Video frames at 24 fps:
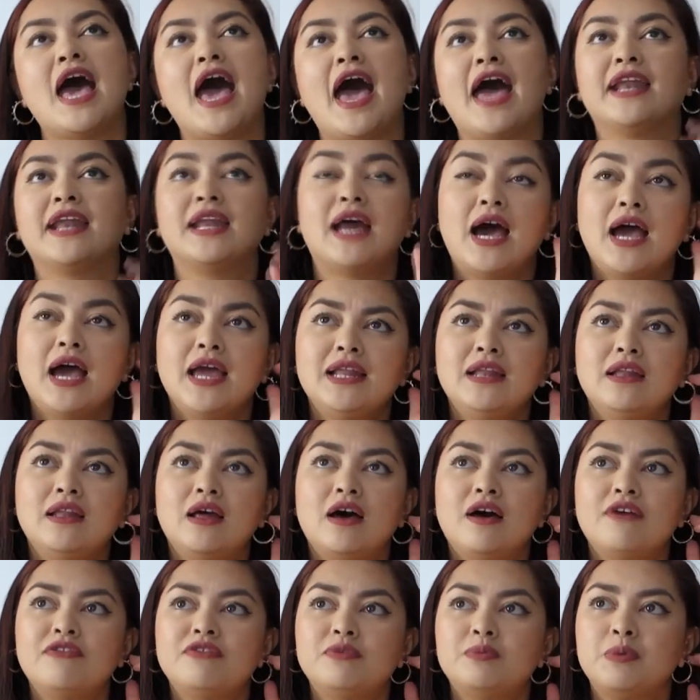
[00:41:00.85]
And I
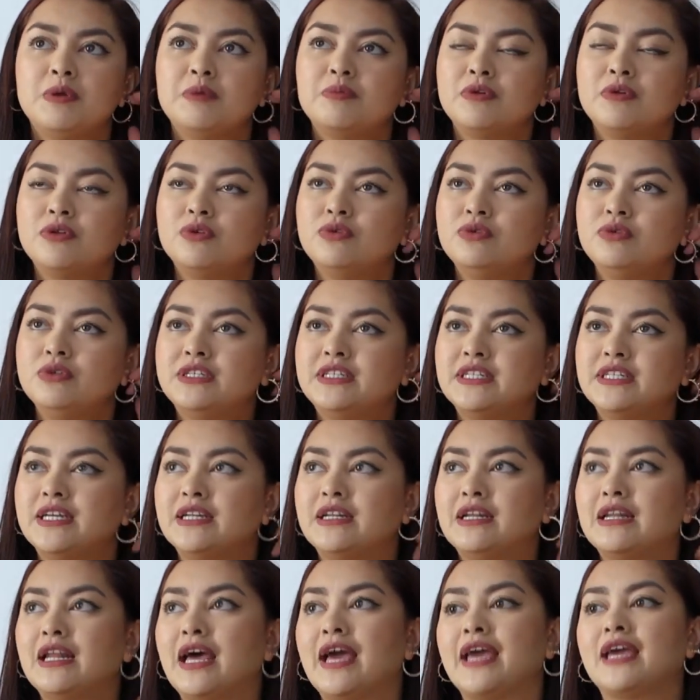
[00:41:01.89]
loved people who
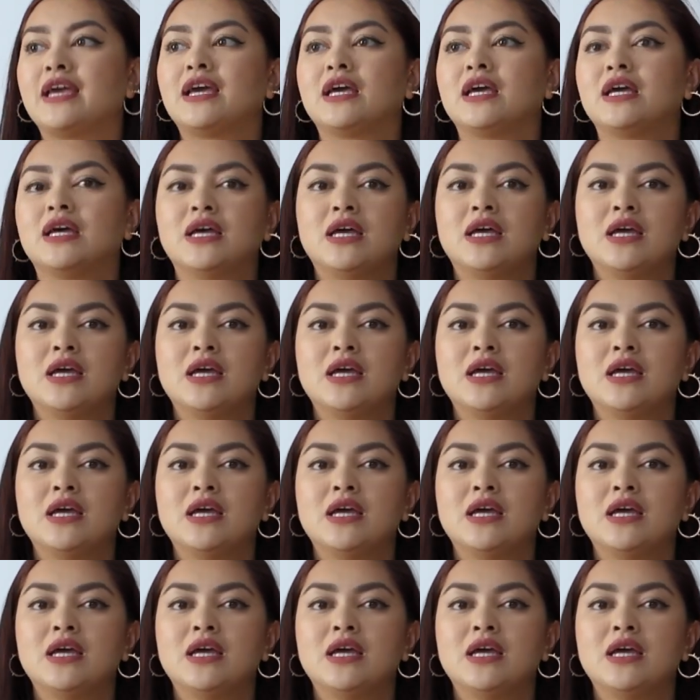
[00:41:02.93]
did like